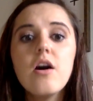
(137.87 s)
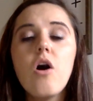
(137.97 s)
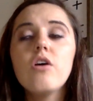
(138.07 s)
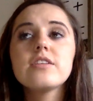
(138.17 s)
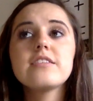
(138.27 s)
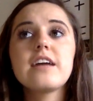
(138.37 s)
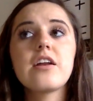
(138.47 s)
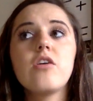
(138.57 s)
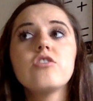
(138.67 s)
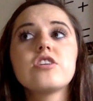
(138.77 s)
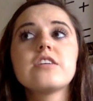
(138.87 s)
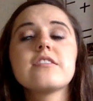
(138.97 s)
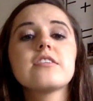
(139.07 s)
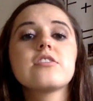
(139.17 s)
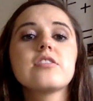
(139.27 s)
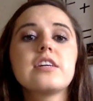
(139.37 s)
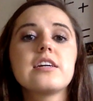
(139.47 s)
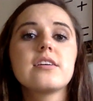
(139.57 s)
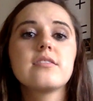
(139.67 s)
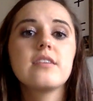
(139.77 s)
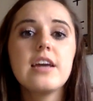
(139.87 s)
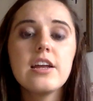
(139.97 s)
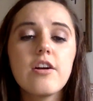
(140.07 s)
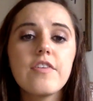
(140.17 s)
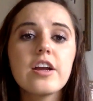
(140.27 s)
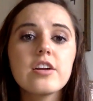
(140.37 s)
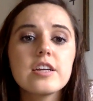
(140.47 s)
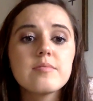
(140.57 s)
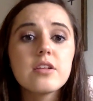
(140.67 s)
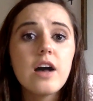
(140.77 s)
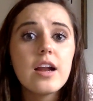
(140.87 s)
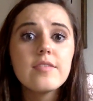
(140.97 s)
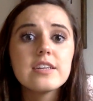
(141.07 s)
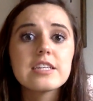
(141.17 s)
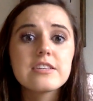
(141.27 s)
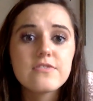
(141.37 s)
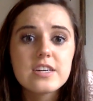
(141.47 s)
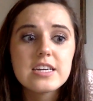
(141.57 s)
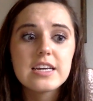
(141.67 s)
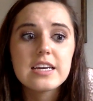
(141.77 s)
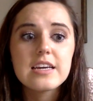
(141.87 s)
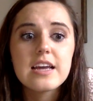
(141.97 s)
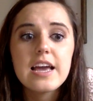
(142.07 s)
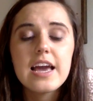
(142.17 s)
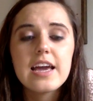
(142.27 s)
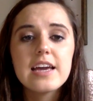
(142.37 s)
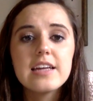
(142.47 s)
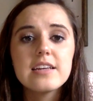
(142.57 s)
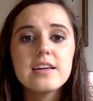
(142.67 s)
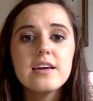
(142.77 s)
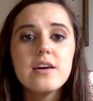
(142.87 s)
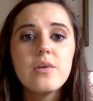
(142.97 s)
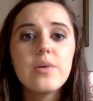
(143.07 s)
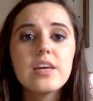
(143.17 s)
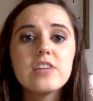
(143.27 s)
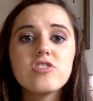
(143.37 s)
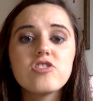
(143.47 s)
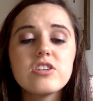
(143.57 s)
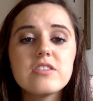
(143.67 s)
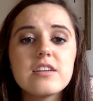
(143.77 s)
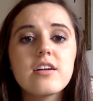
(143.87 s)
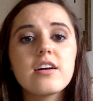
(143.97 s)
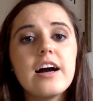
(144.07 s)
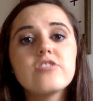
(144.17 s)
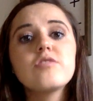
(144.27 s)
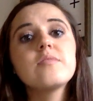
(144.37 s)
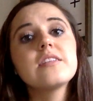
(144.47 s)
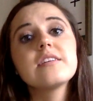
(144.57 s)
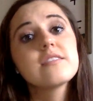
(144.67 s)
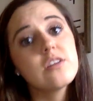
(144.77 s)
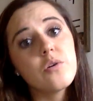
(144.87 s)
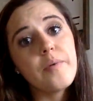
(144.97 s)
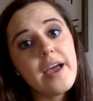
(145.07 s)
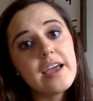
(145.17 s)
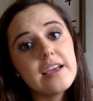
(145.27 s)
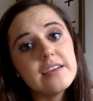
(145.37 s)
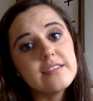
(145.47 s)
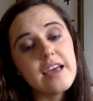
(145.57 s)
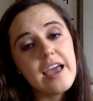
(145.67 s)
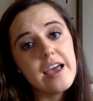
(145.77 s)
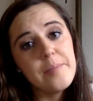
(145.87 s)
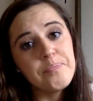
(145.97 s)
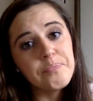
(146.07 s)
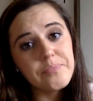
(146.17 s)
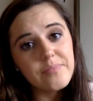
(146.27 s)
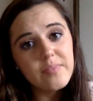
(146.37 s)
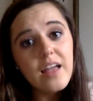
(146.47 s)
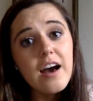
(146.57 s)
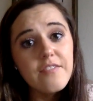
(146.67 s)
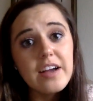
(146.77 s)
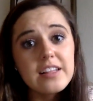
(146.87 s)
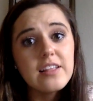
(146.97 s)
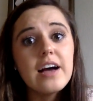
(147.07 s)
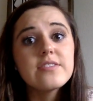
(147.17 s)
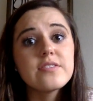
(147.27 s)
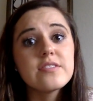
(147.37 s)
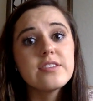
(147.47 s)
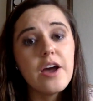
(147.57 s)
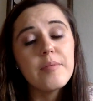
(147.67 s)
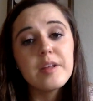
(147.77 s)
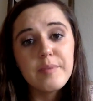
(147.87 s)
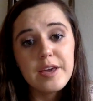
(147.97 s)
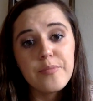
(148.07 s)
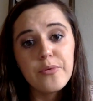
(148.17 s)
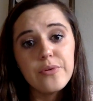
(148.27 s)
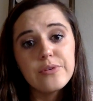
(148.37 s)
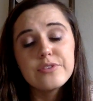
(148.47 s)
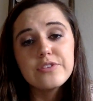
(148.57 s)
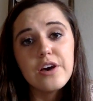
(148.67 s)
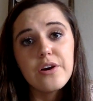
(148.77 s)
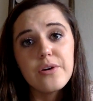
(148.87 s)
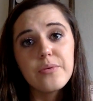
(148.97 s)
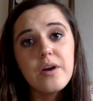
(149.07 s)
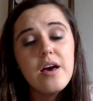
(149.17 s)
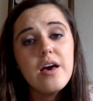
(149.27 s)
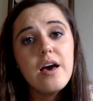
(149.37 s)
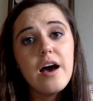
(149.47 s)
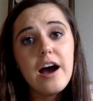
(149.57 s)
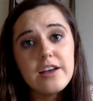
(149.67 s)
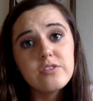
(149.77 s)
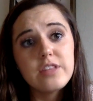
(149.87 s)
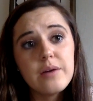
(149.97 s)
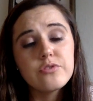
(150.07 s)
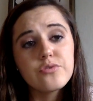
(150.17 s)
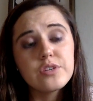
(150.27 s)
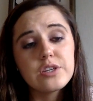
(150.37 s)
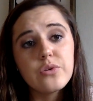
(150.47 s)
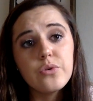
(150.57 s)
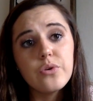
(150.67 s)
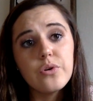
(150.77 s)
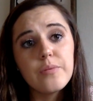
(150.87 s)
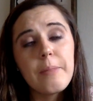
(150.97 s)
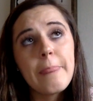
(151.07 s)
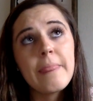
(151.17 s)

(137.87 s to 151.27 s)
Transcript: all this technology is literally in our fingertips. A lot of it is free, and we can just use it in our classrooms in these little ways and affect lives of so many people. So I thought that was really cool.